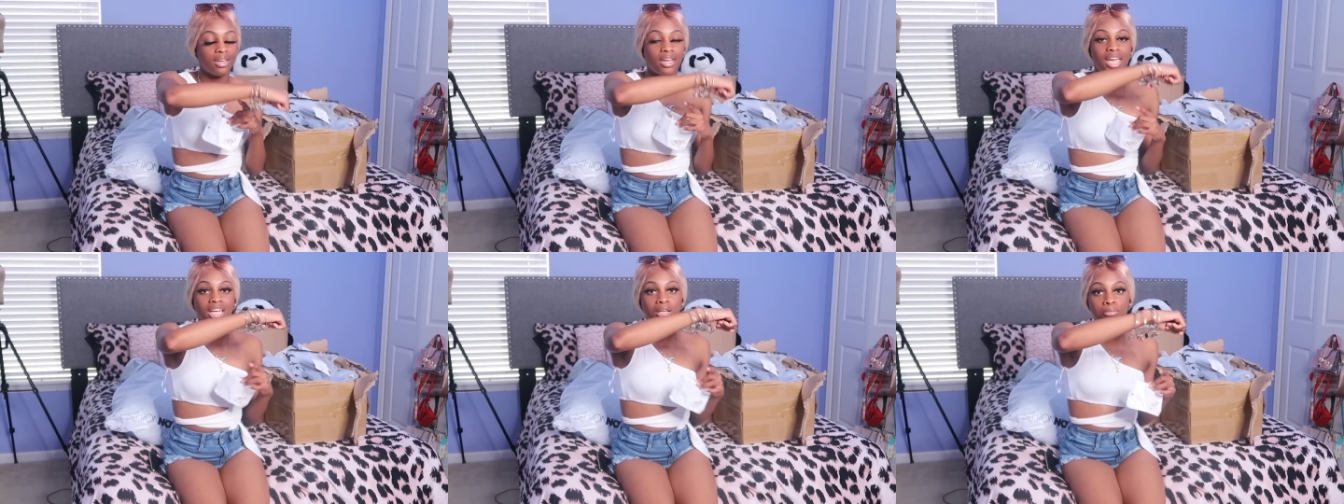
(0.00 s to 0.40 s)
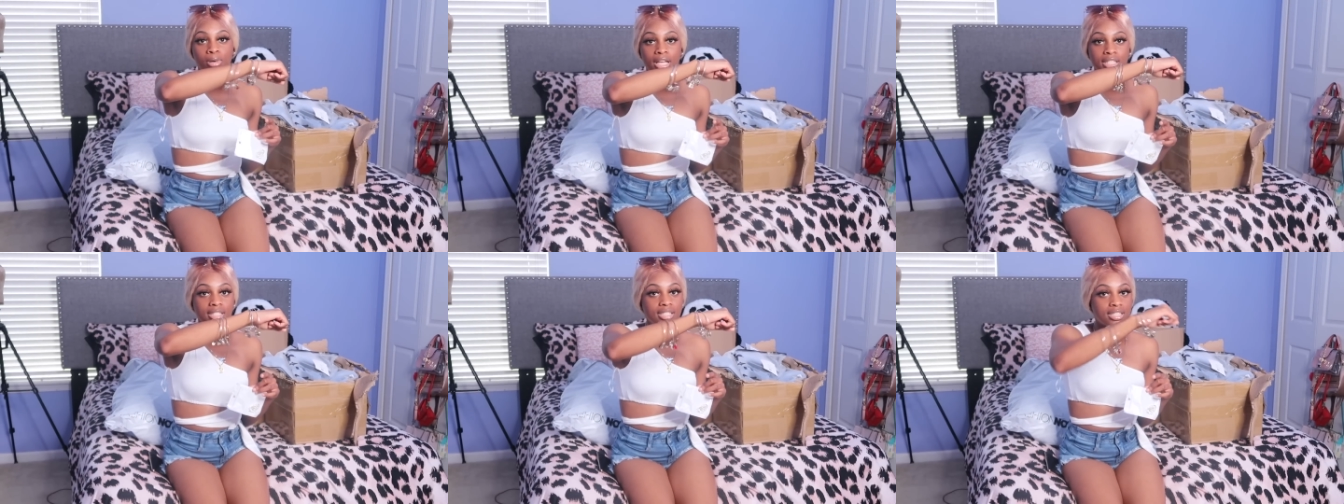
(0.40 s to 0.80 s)
any
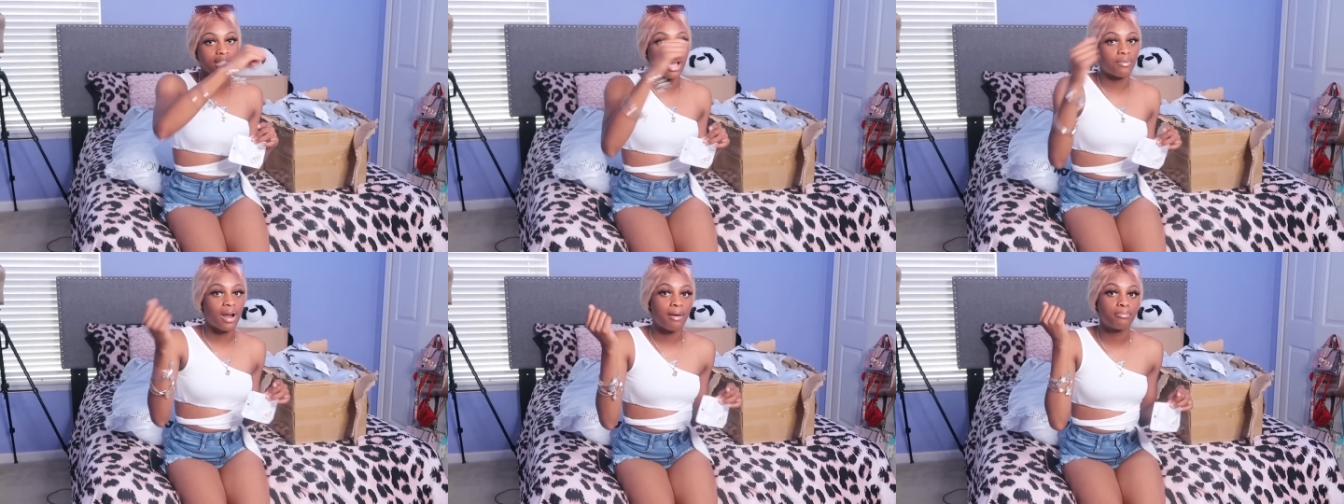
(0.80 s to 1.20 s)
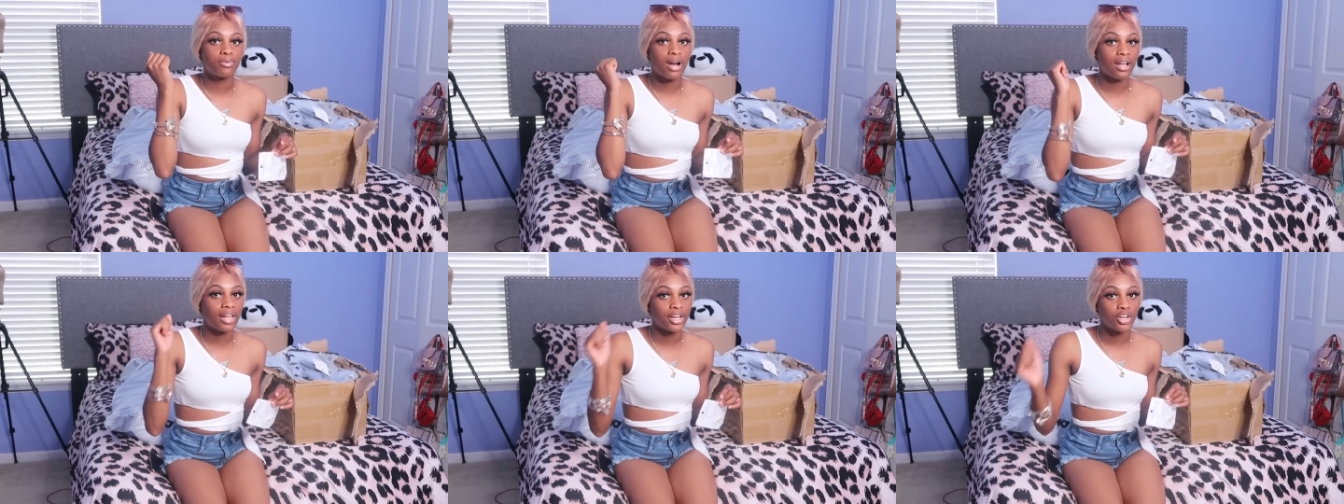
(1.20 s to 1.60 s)
bracelets that wrap
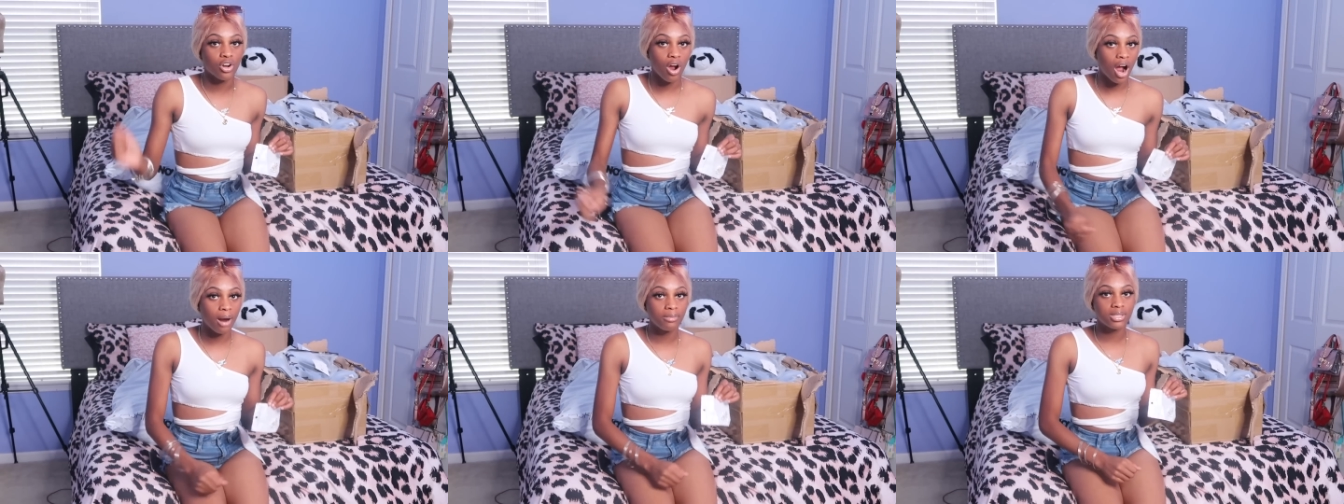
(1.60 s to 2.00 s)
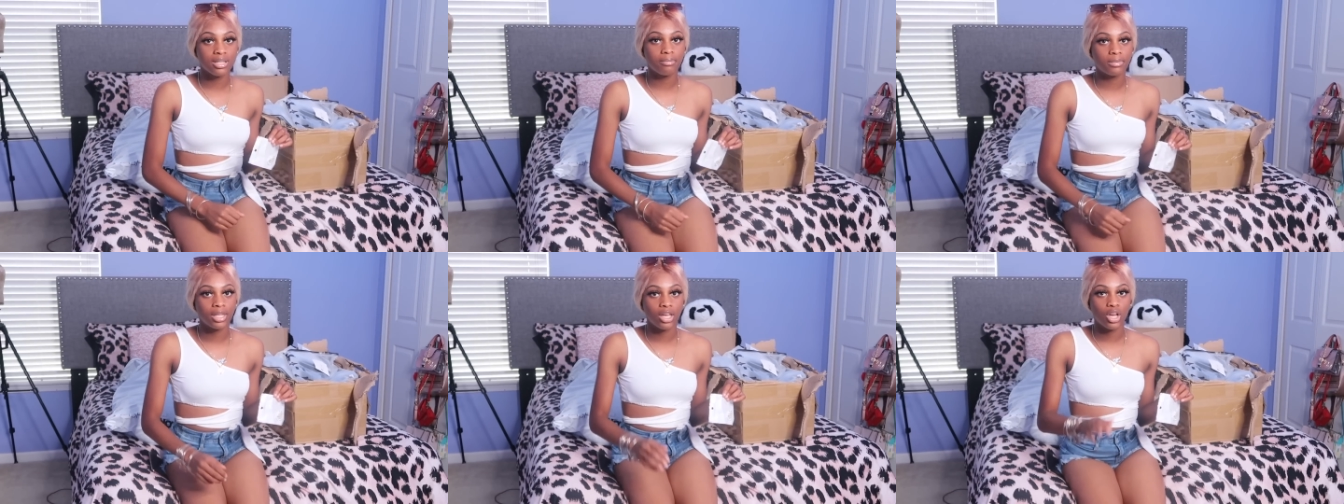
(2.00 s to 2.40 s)
around like your arm or
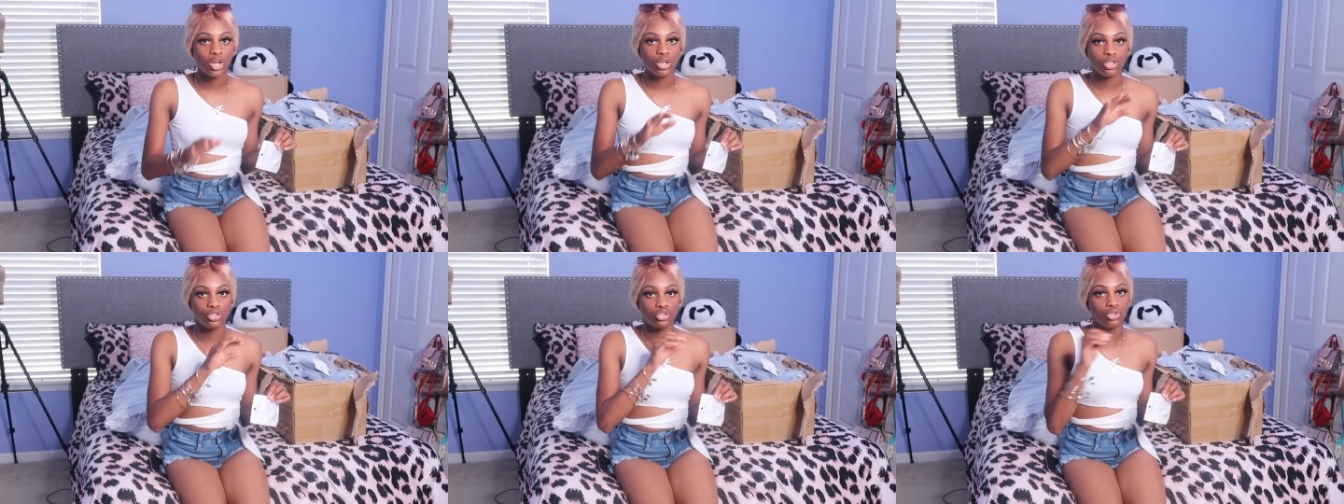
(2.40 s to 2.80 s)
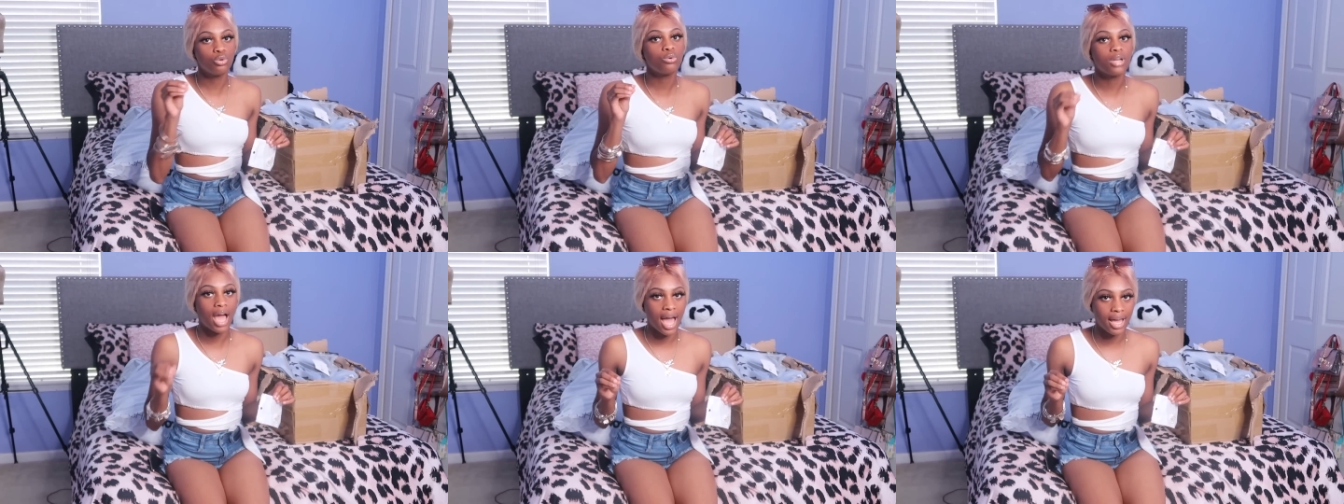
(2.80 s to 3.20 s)
something,
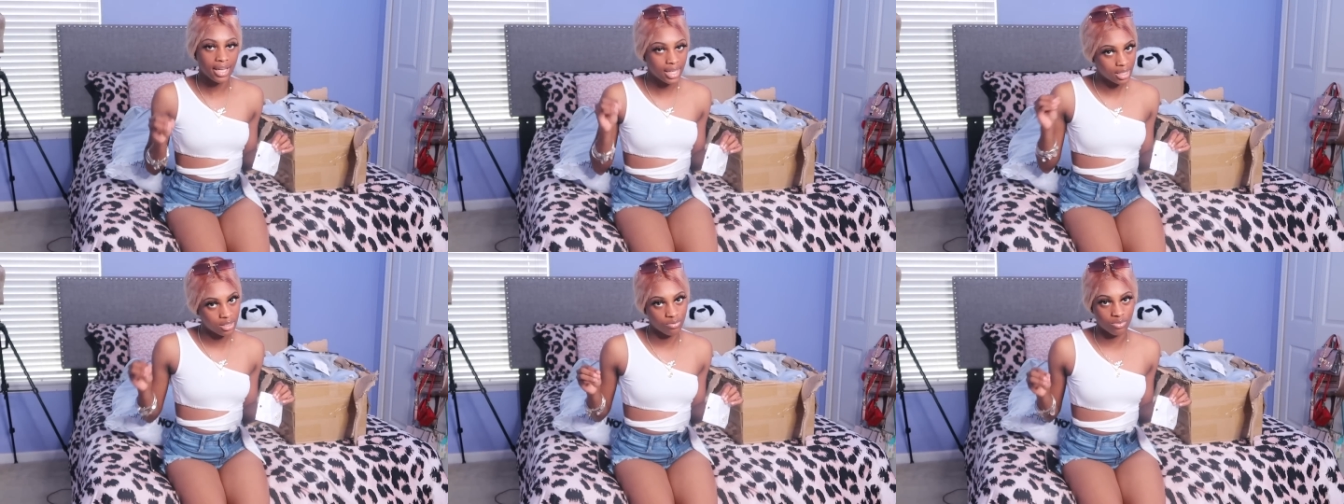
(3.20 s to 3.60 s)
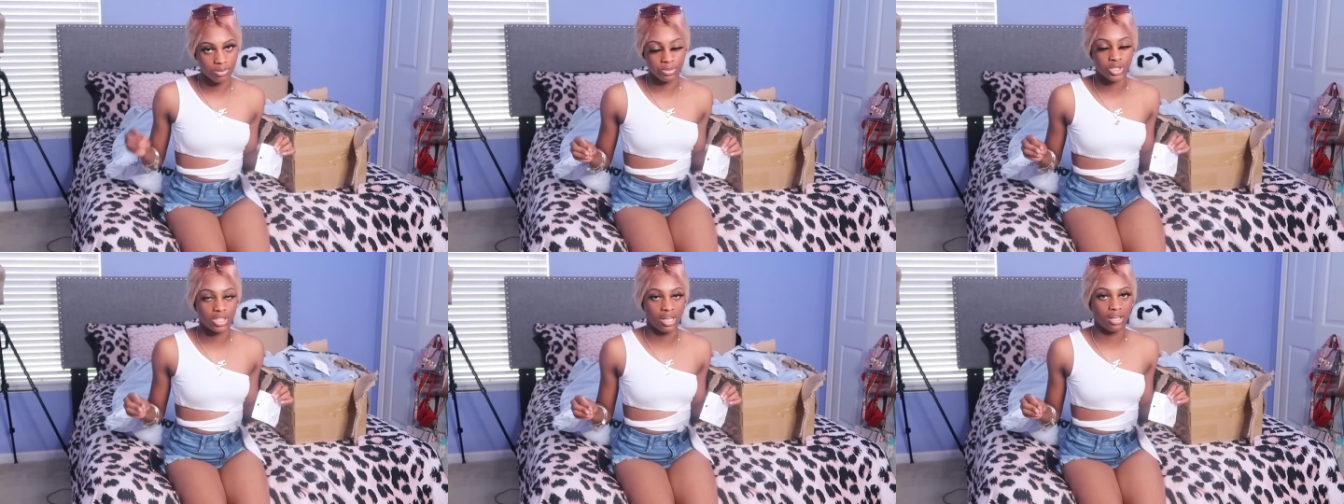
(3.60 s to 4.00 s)
do not get them from
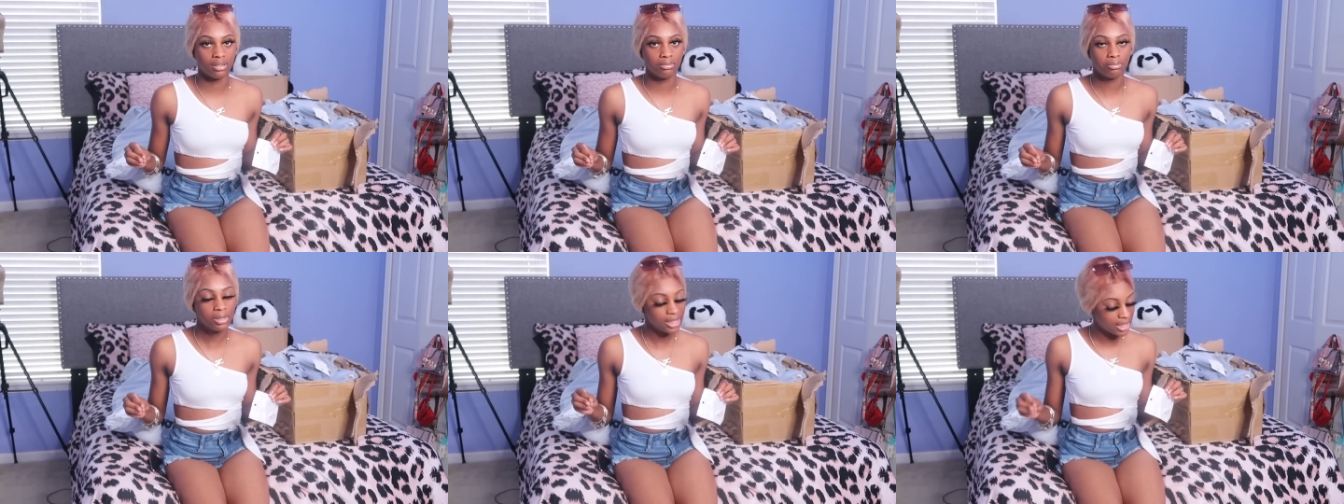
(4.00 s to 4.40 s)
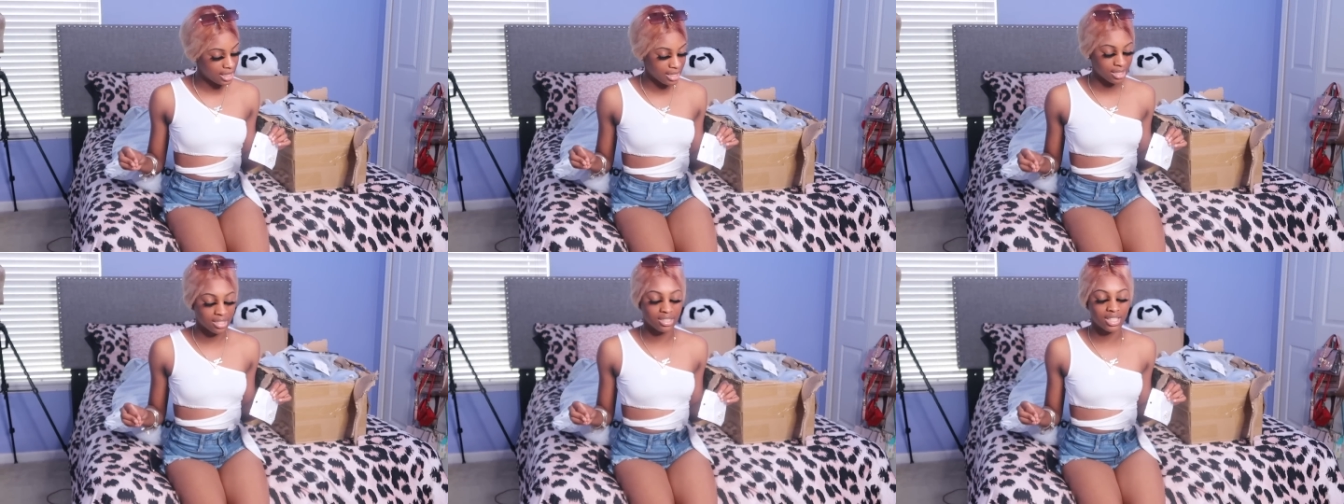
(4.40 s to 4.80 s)
Shein,
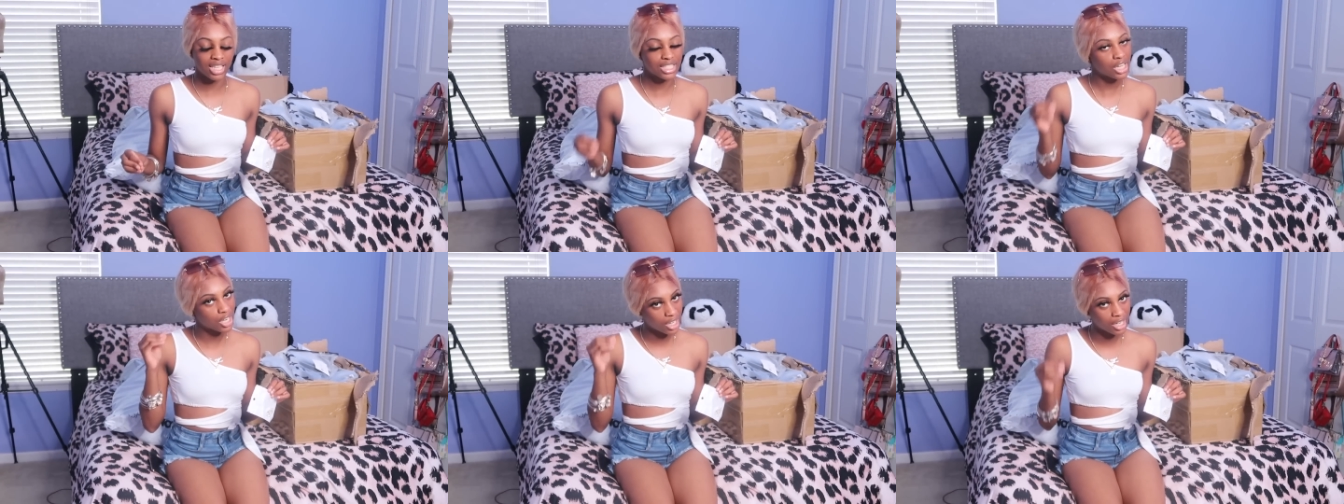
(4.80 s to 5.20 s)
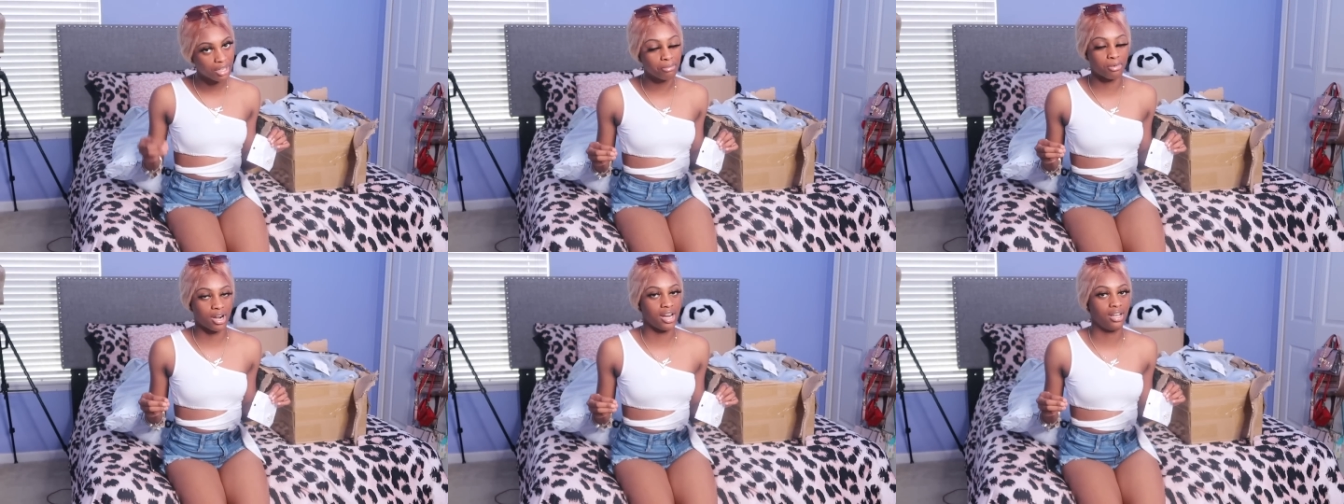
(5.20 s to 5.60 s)
please, because they're
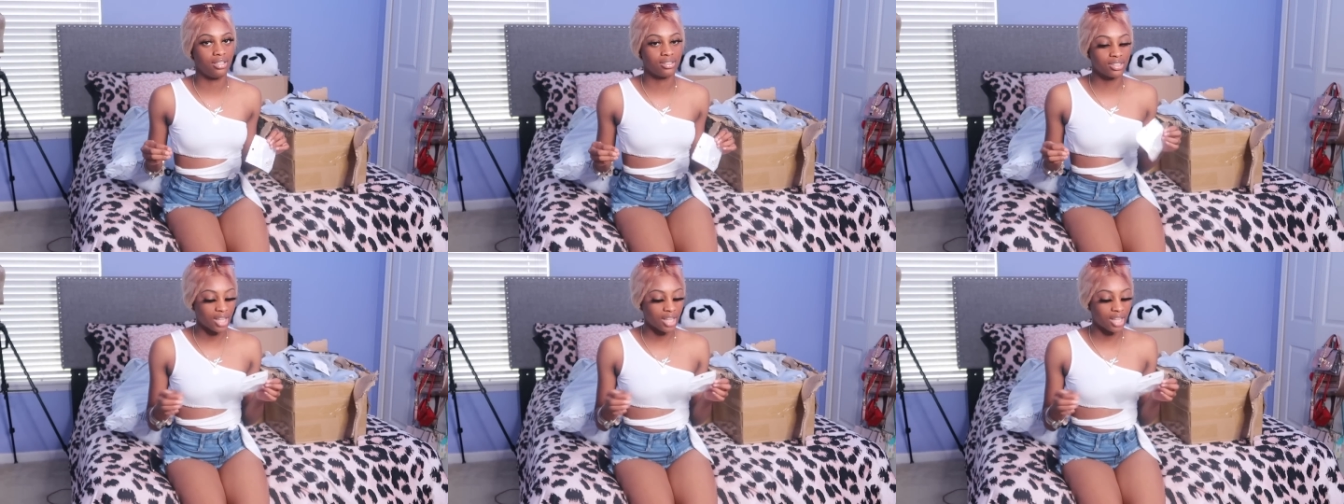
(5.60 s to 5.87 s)
gonna break.